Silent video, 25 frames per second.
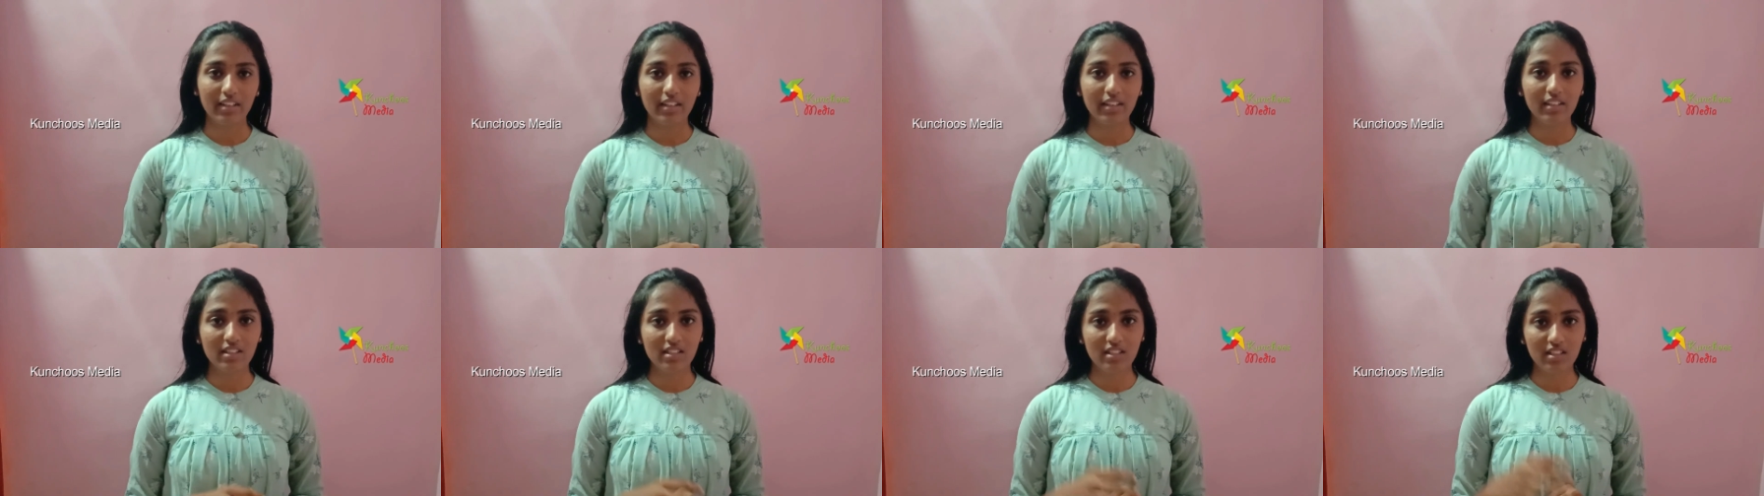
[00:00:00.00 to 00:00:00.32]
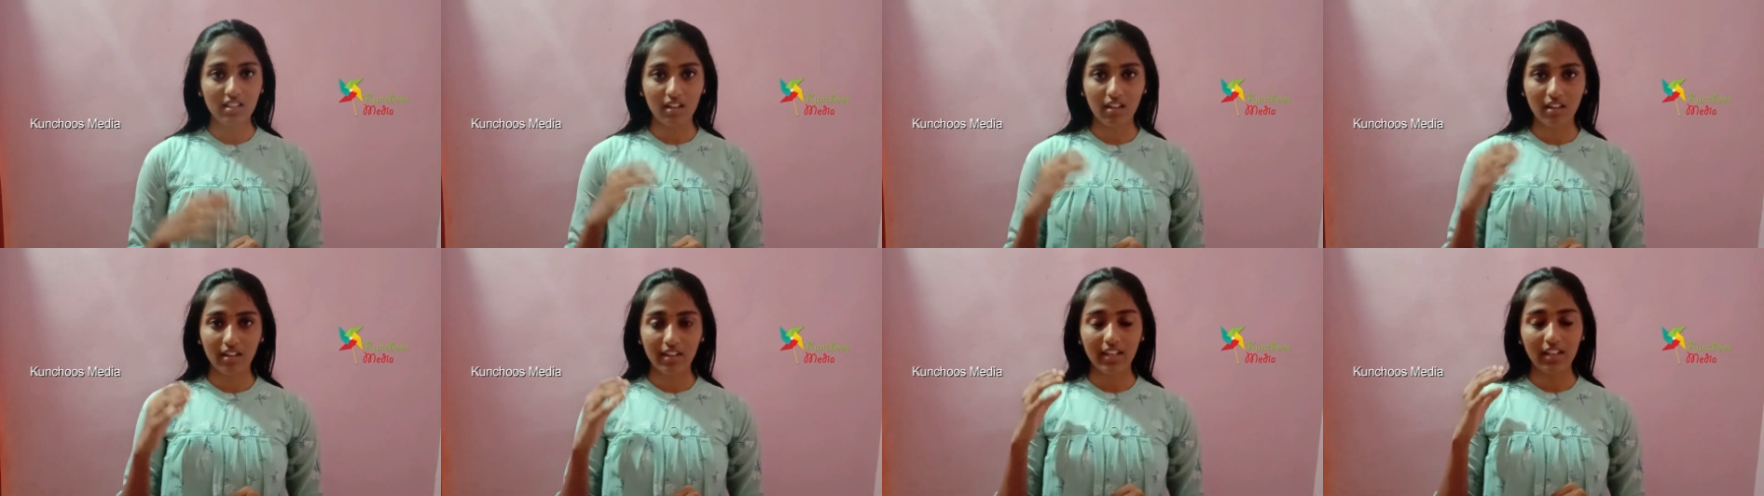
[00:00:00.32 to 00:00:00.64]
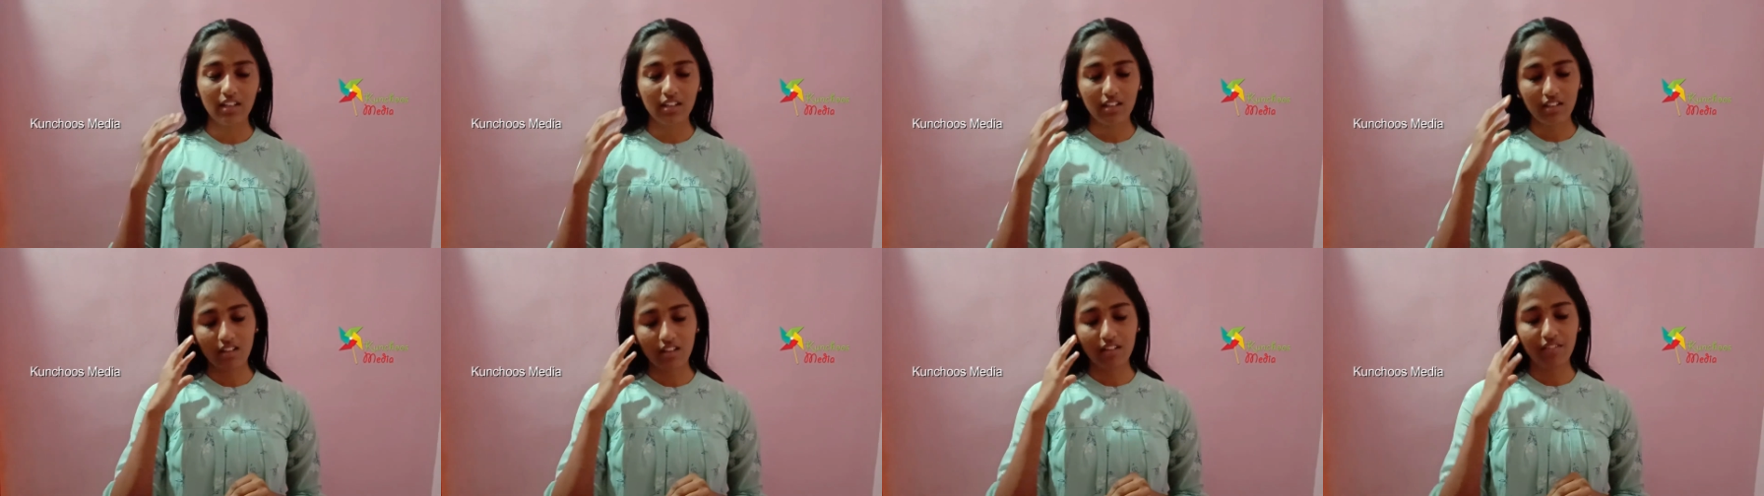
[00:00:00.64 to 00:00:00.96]
It
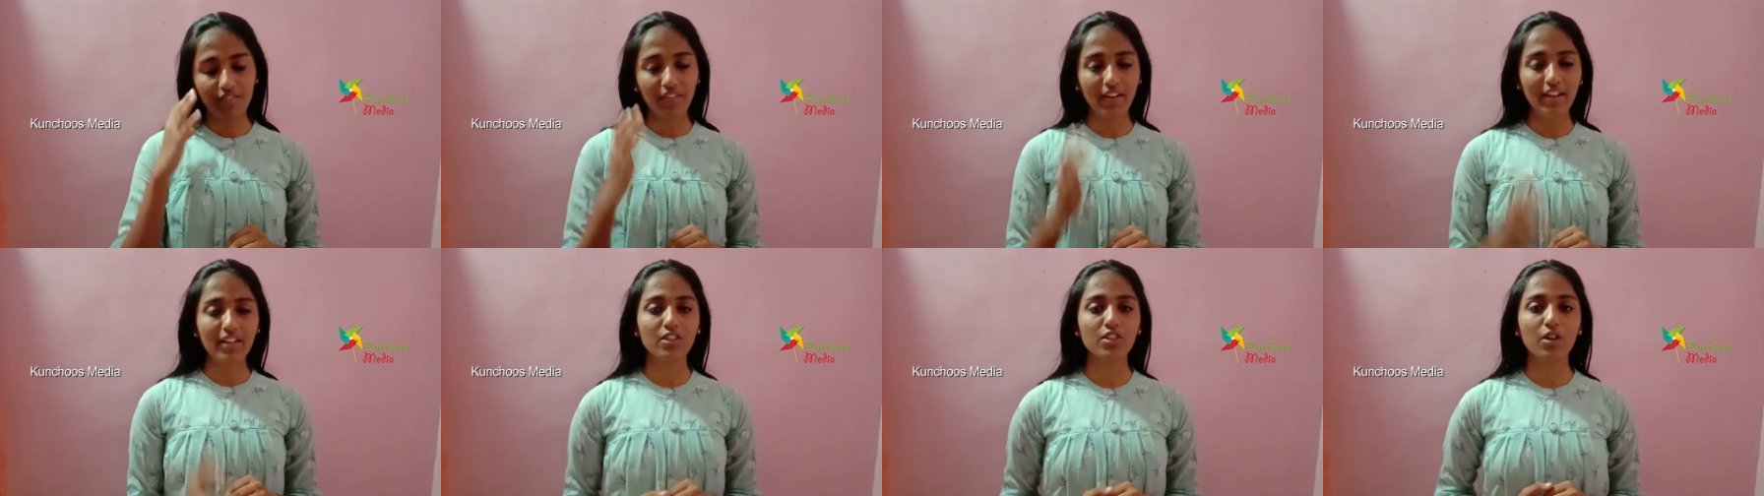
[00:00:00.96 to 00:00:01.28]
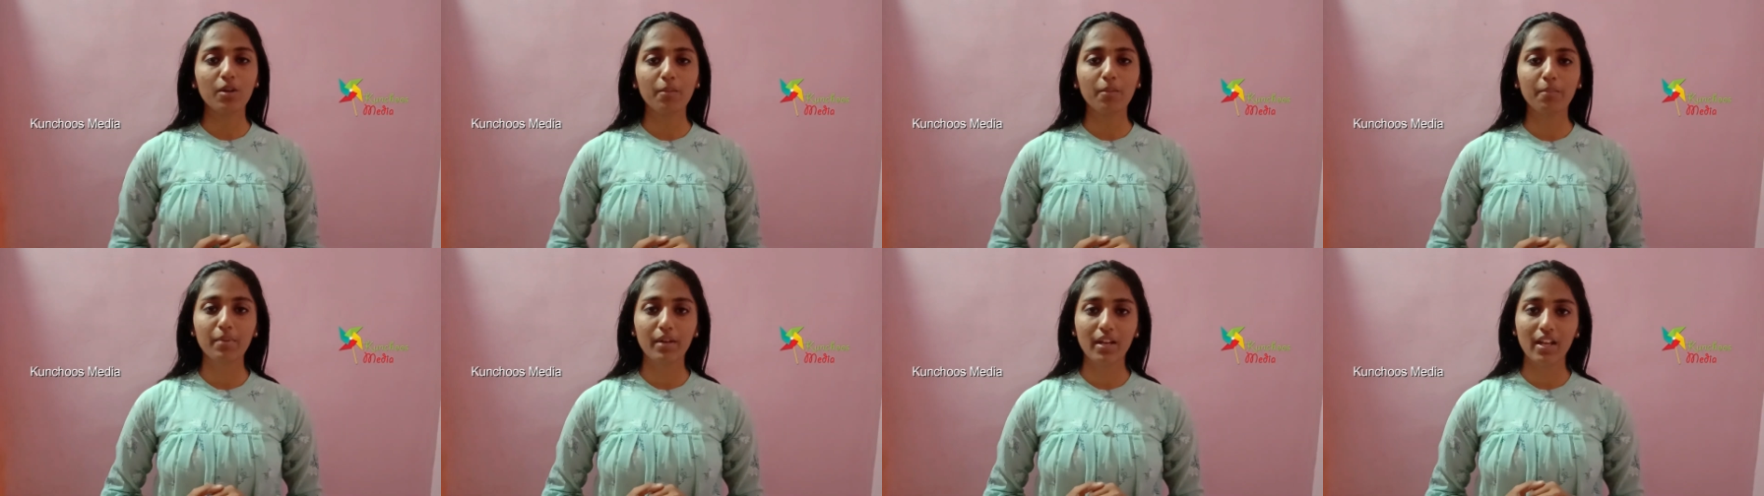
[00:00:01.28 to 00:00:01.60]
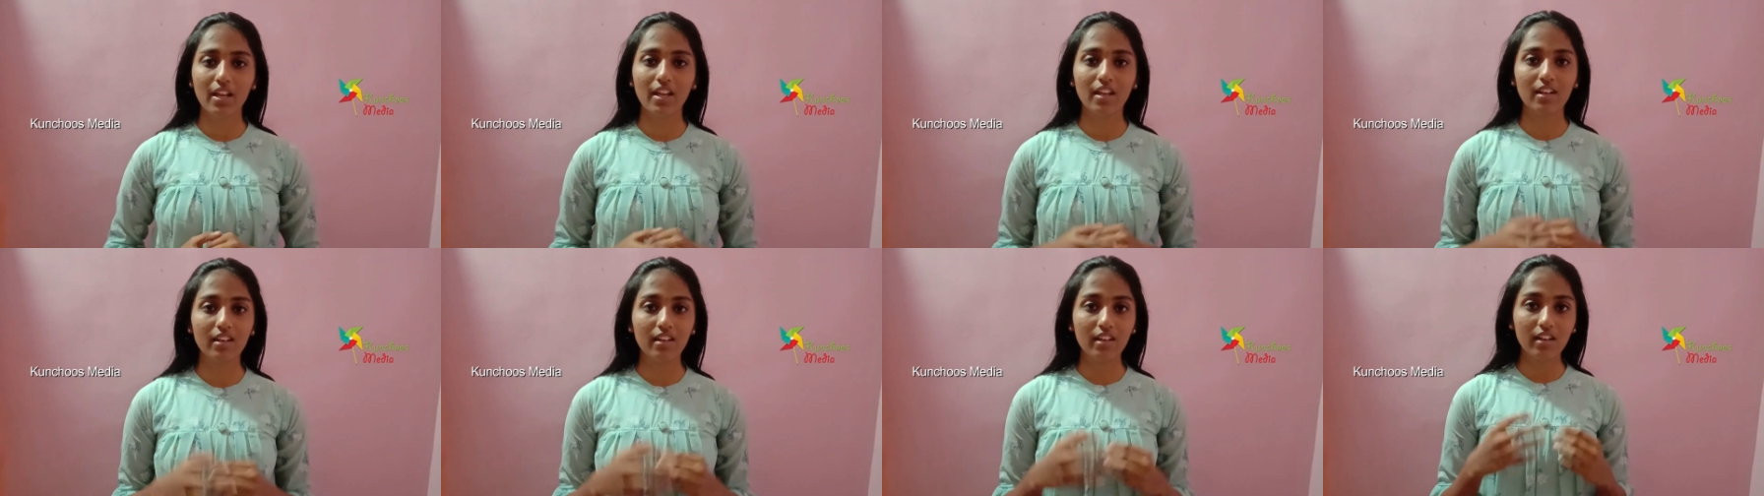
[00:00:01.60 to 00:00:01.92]
affects your
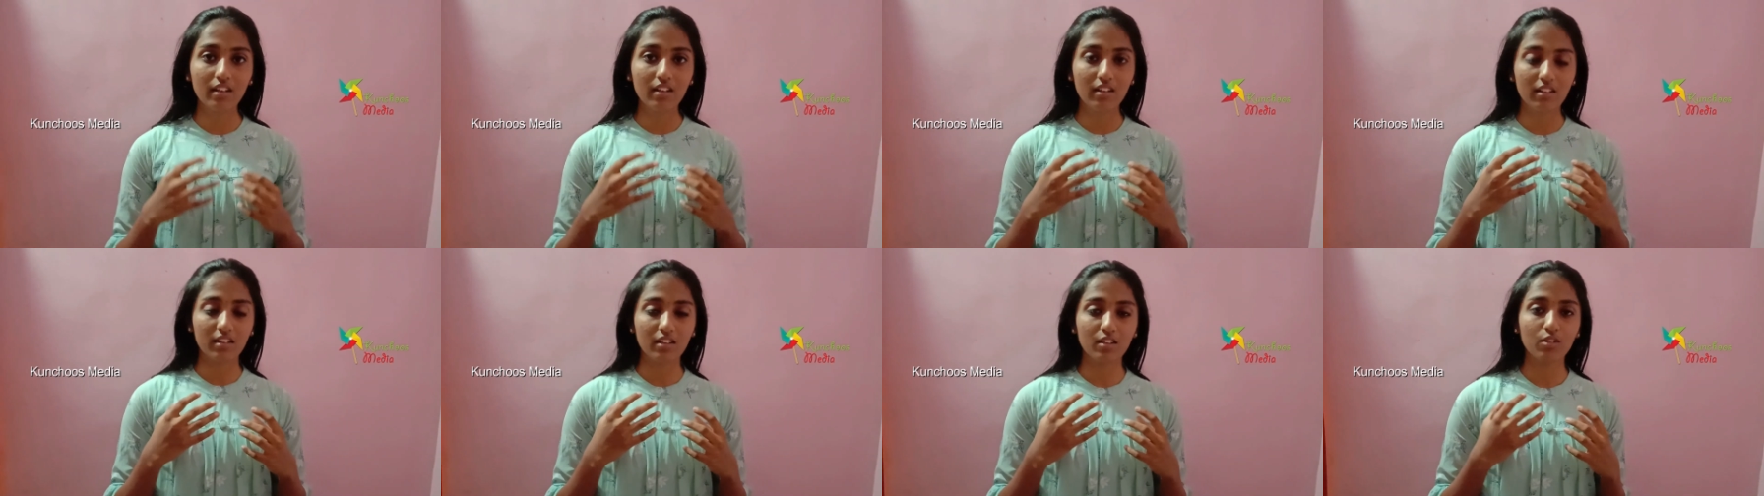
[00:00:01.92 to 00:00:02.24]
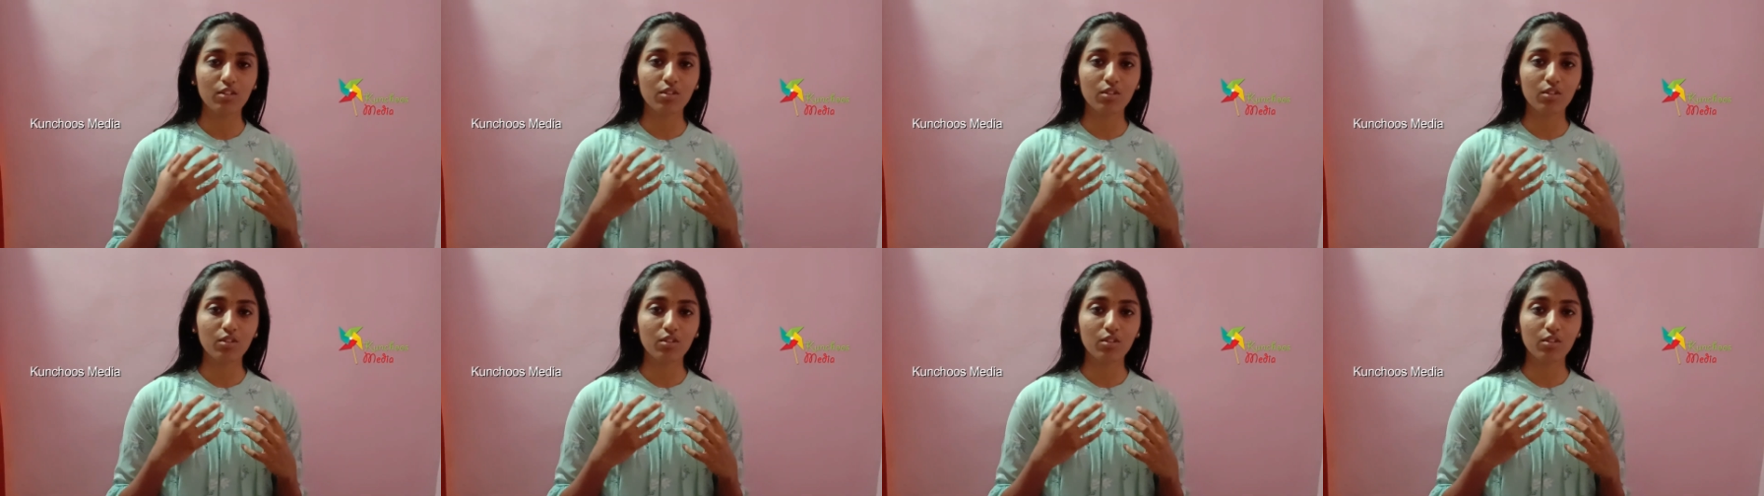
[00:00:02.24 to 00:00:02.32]
brain. It